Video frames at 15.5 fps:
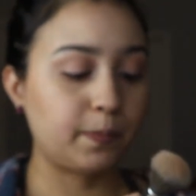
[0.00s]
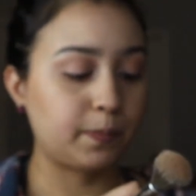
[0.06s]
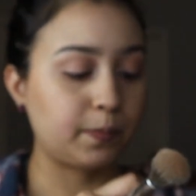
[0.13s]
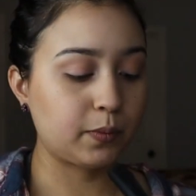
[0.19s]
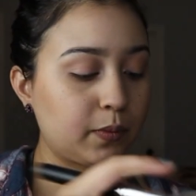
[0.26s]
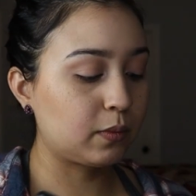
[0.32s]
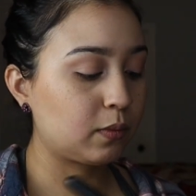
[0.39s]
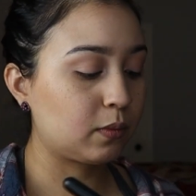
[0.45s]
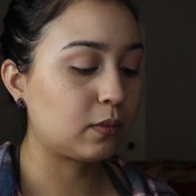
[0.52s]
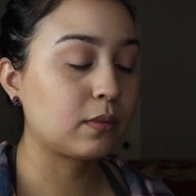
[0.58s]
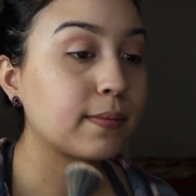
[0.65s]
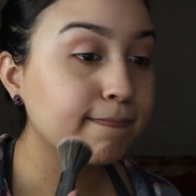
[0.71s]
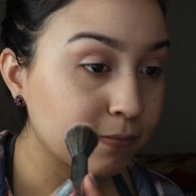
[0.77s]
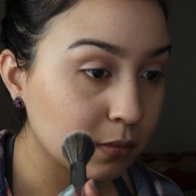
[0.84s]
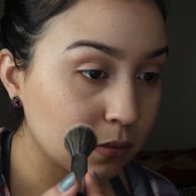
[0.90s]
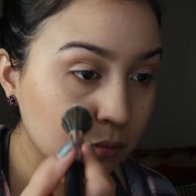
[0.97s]

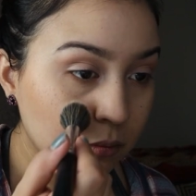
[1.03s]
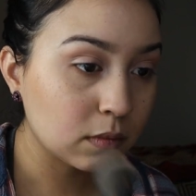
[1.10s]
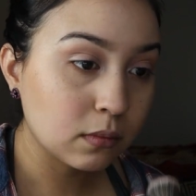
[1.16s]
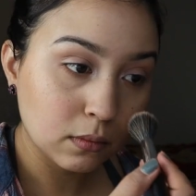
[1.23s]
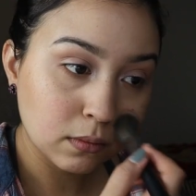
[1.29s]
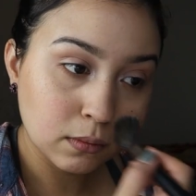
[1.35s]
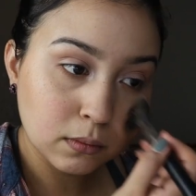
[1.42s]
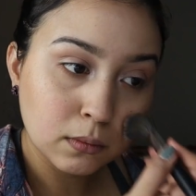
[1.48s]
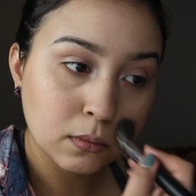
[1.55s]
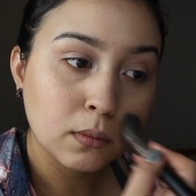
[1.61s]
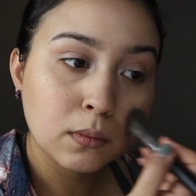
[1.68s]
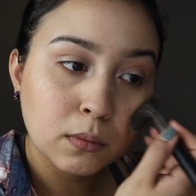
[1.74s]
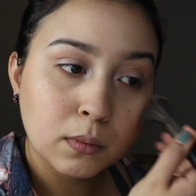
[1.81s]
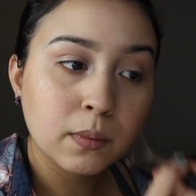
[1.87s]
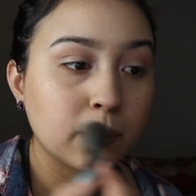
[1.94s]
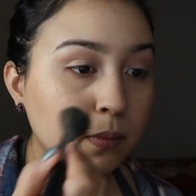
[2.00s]

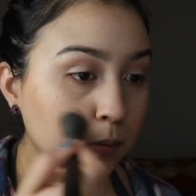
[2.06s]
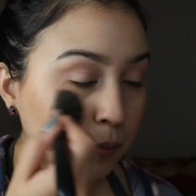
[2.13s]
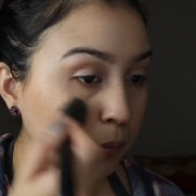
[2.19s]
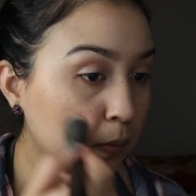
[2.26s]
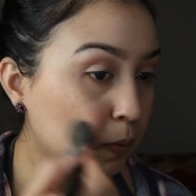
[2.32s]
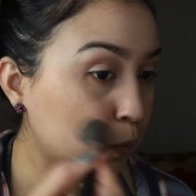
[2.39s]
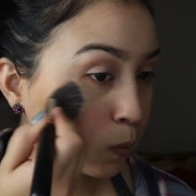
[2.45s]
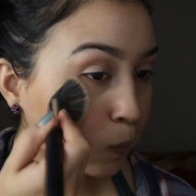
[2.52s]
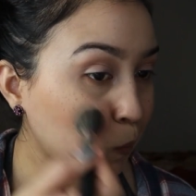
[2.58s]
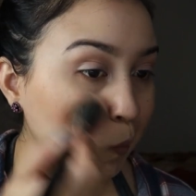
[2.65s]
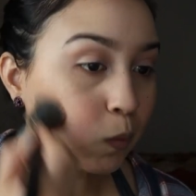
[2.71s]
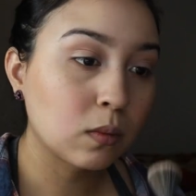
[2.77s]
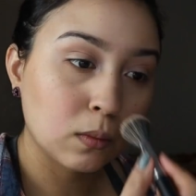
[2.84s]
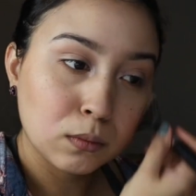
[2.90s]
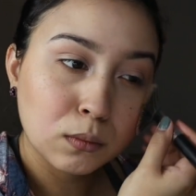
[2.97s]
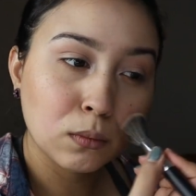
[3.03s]

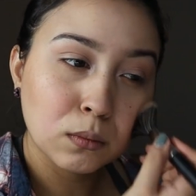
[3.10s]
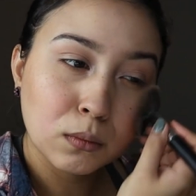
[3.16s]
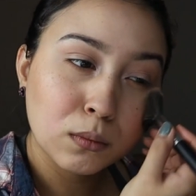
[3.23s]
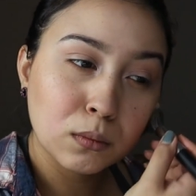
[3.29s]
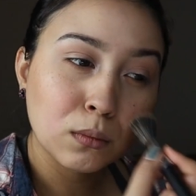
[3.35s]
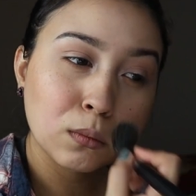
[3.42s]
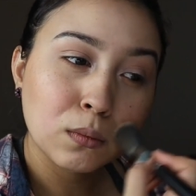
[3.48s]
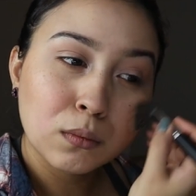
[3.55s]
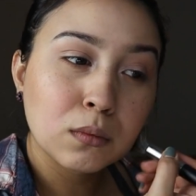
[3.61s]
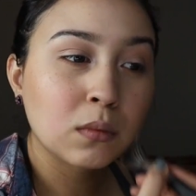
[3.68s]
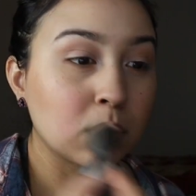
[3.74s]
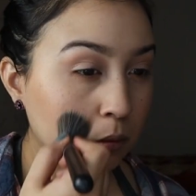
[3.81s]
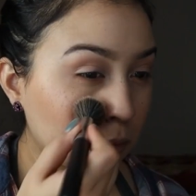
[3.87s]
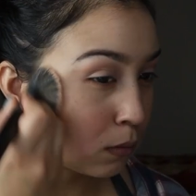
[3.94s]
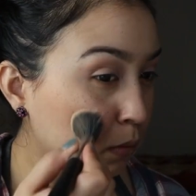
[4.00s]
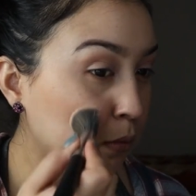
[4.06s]

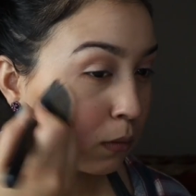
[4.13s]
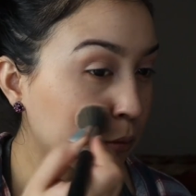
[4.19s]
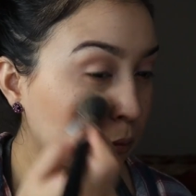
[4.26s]
Nothing is said.